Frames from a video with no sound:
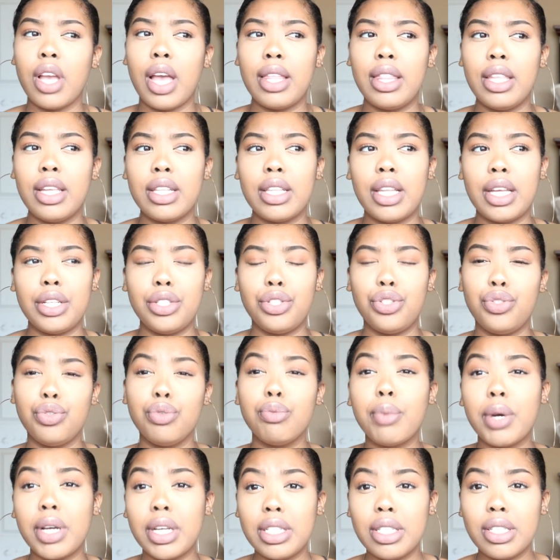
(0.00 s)
I think like 2
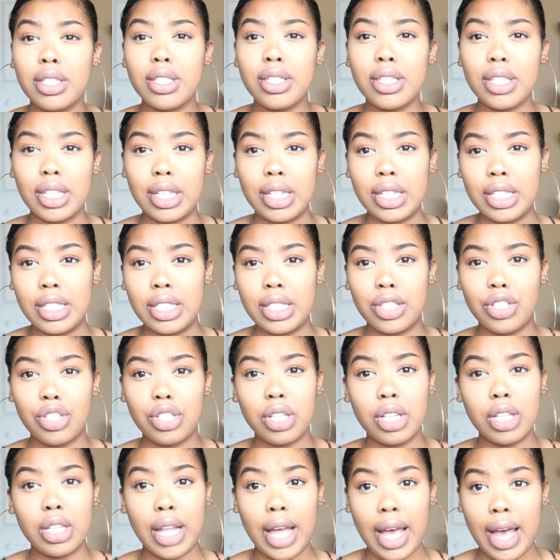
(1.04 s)
months is
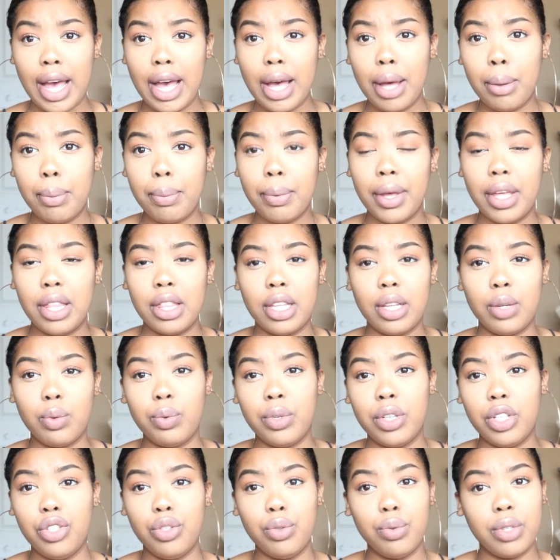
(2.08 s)
lab, and then
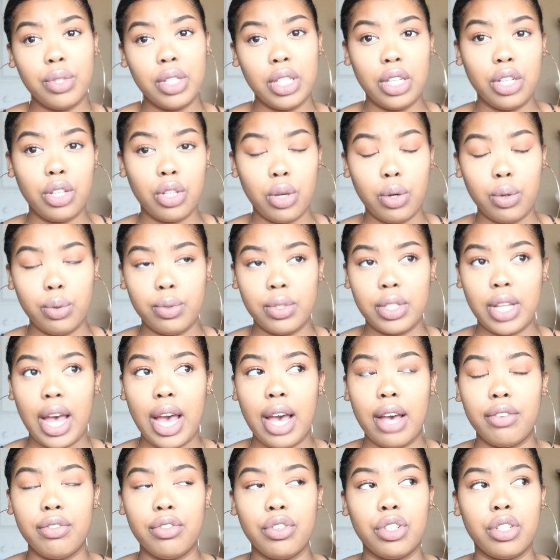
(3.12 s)
we do clinicals
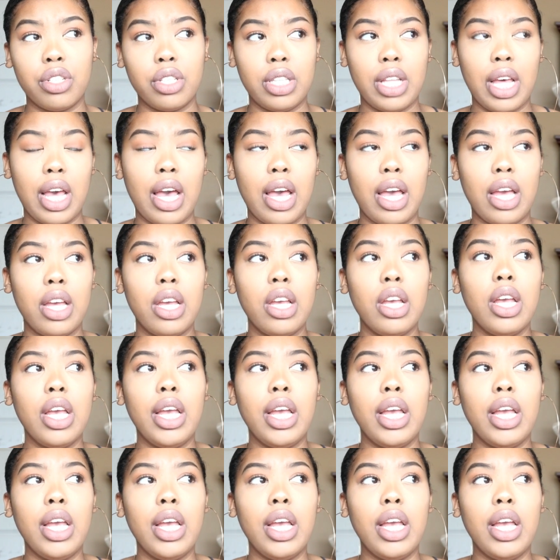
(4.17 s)
after that.